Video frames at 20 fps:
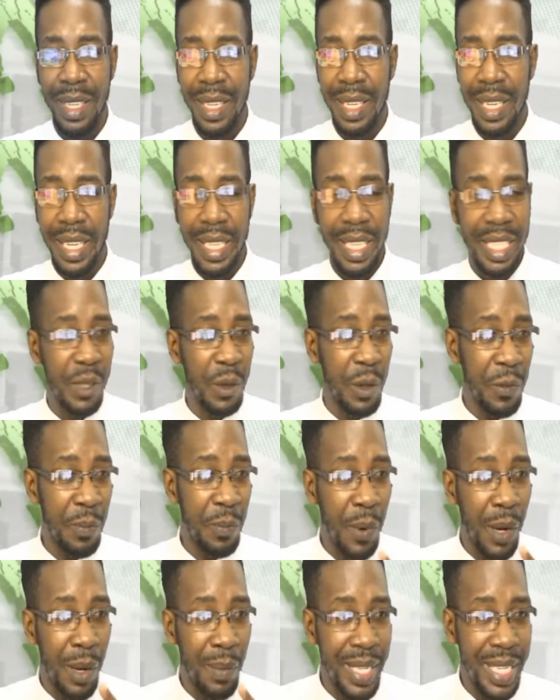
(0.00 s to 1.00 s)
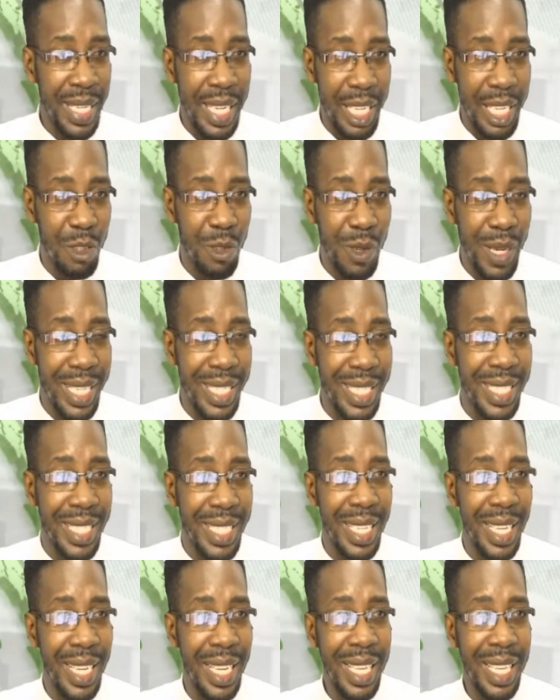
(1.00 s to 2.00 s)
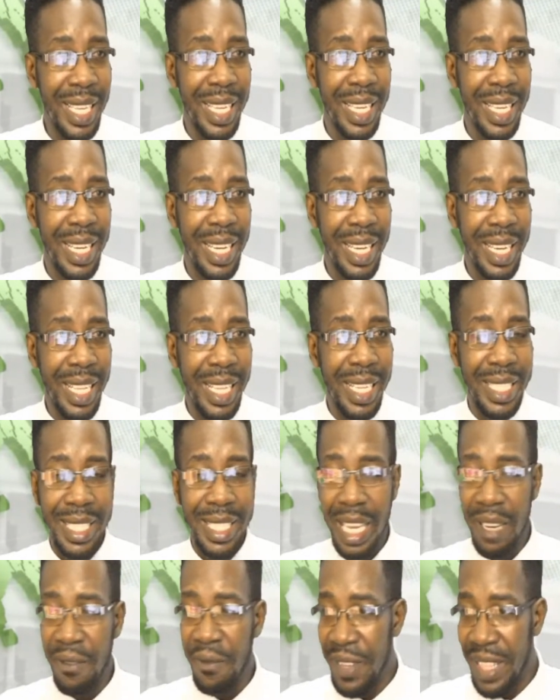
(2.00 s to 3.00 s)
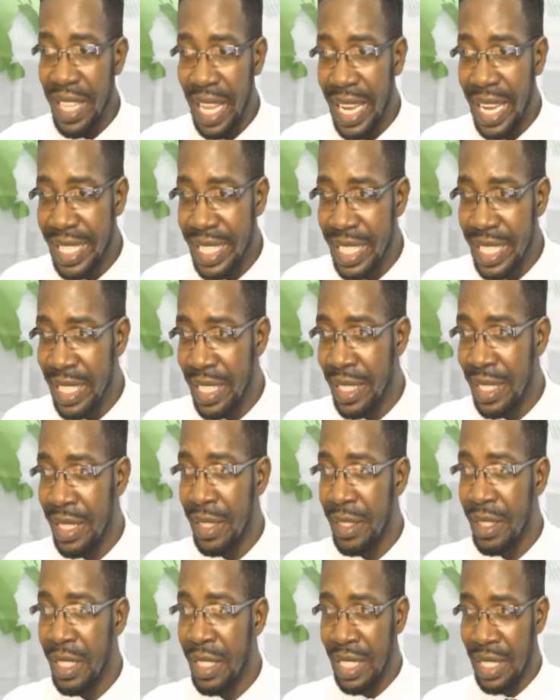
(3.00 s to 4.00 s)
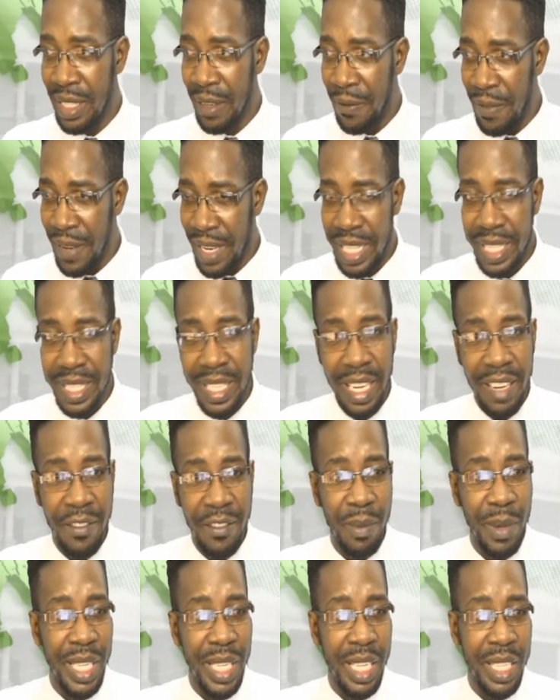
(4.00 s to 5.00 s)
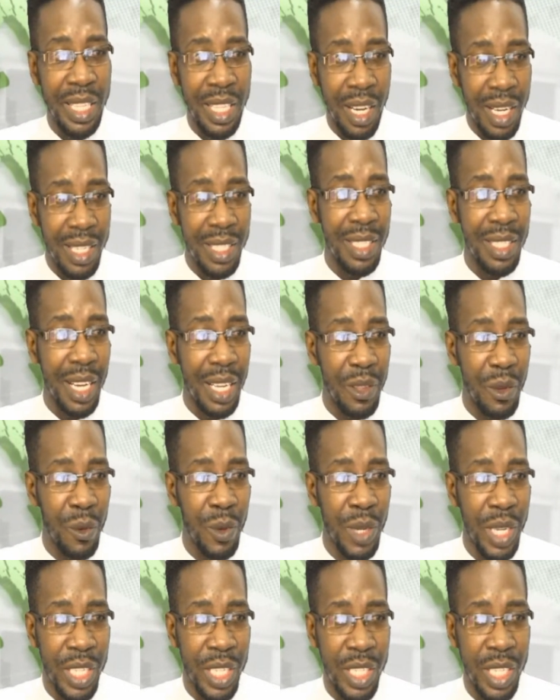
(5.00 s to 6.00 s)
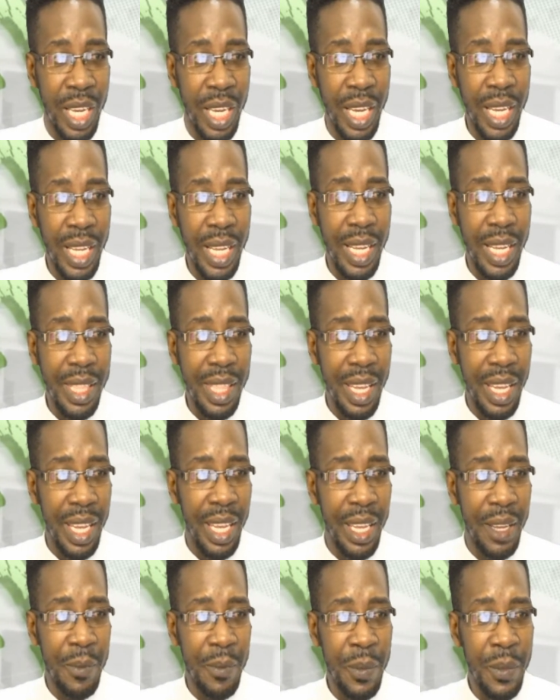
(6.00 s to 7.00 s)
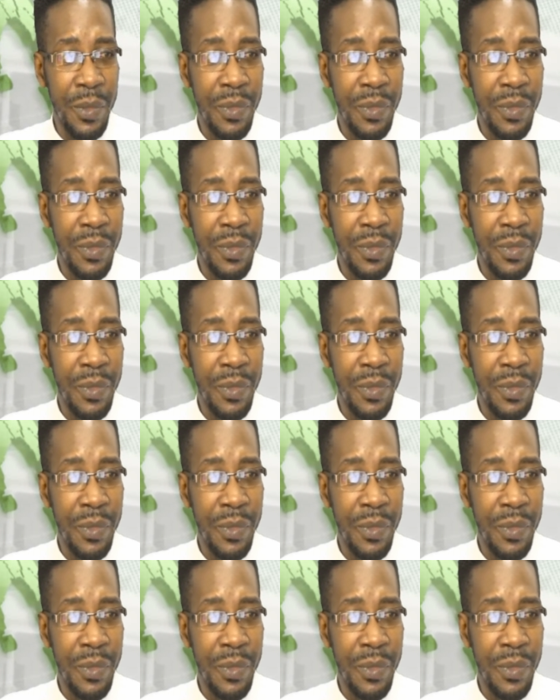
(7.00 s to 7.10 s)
It is of public interest. It is definite. It's definitive, but it does not reach the